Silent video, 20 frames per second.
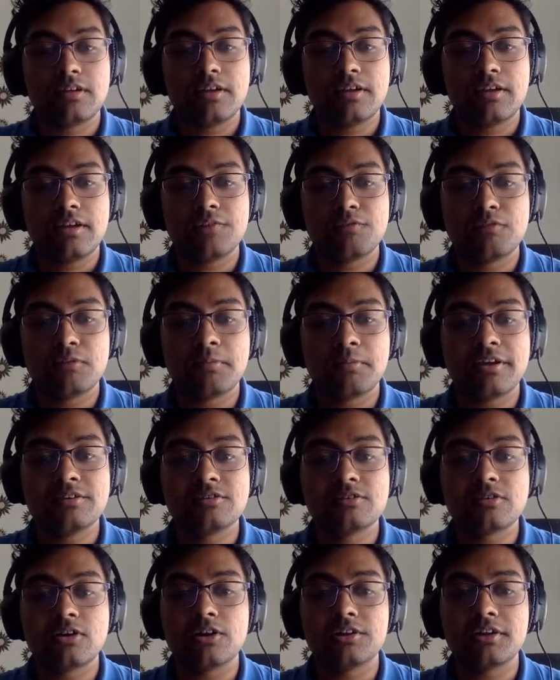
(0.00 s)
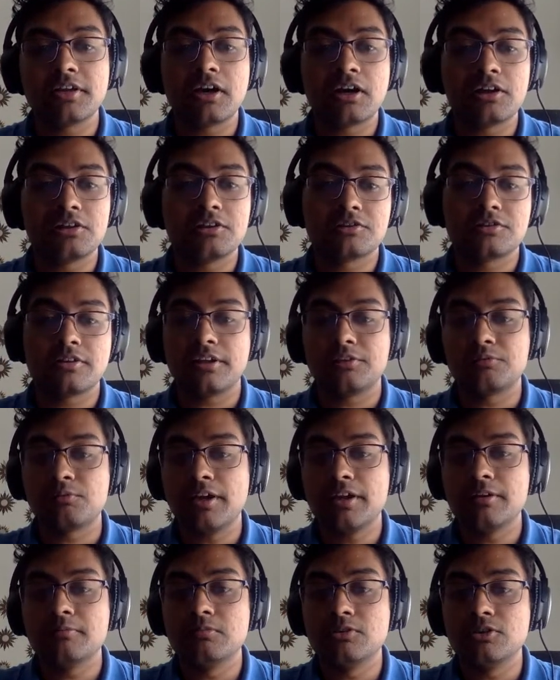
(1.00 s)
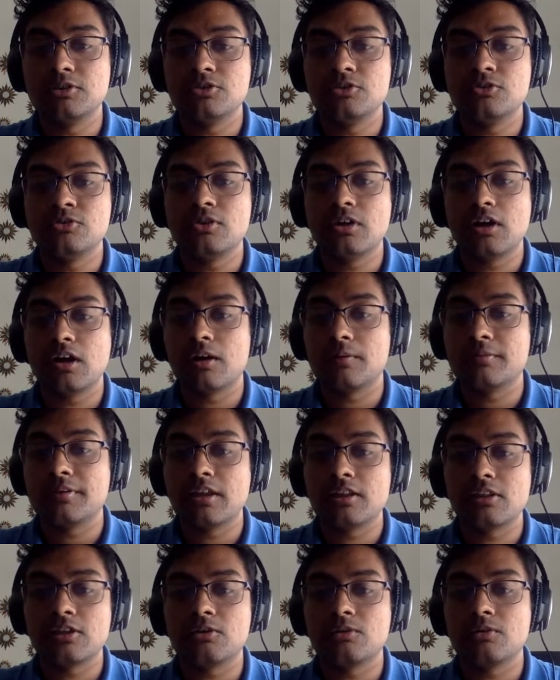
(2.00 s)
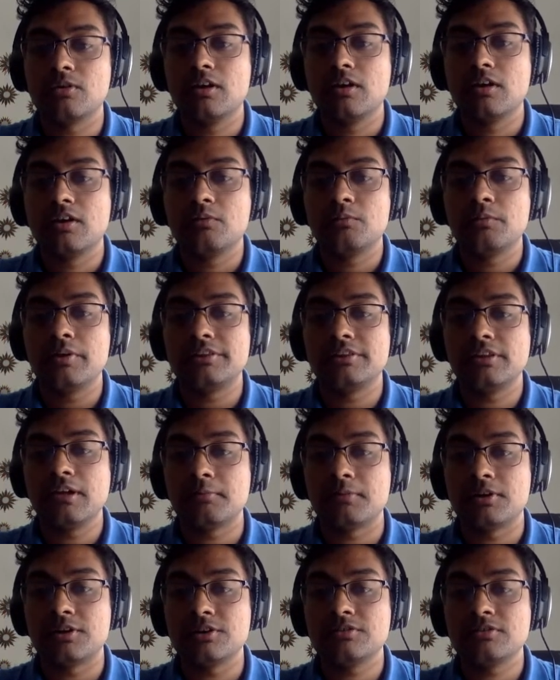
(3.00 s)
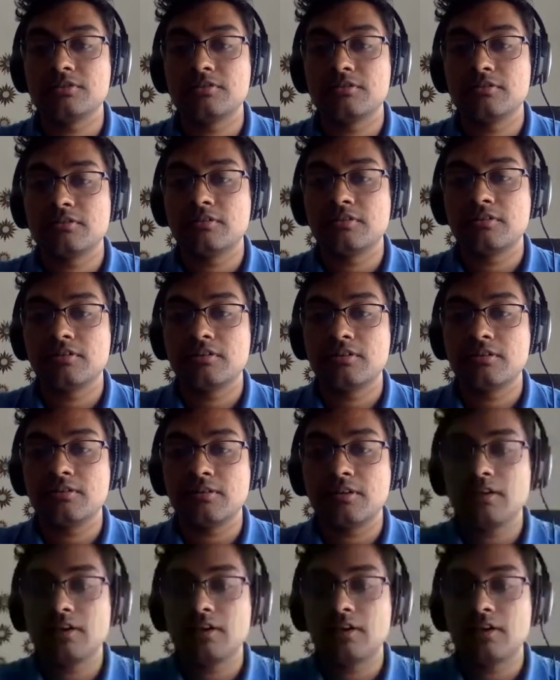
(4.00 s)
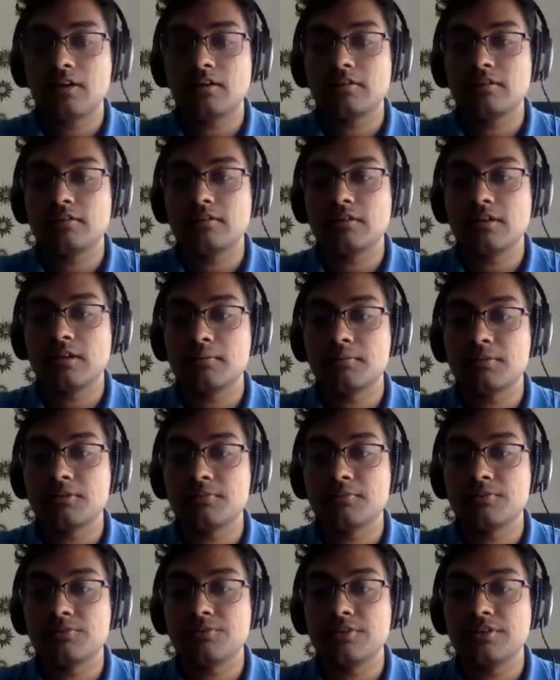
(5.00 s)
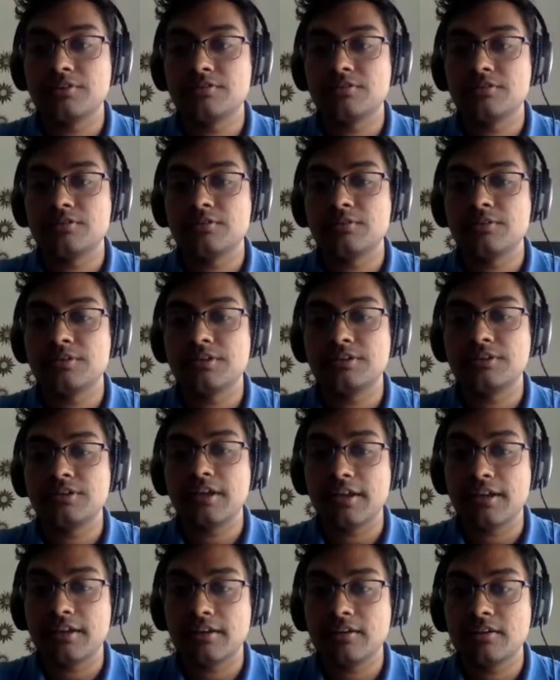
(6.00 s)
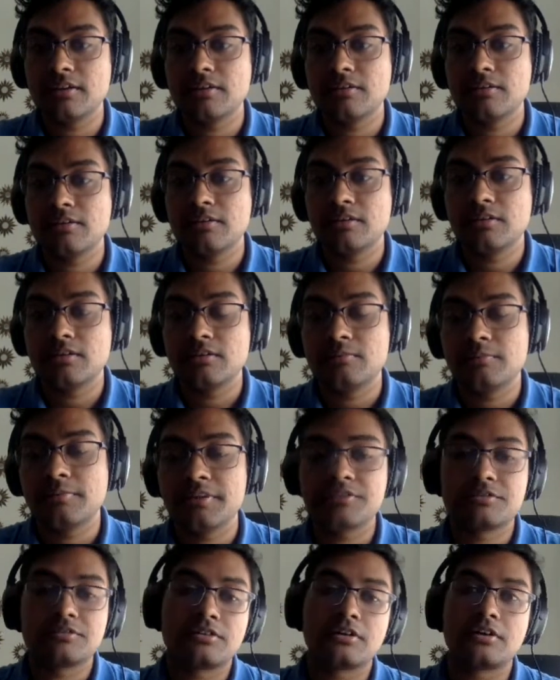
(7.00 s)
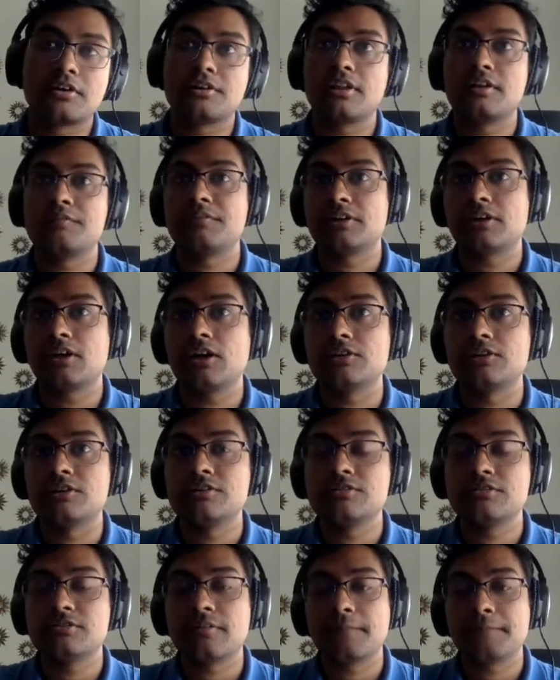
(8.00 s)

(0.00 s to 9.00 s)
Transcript: It replaces all the colors like red, blue, yellow with numbers, numbers between 0 and 10, because there are 11 colors.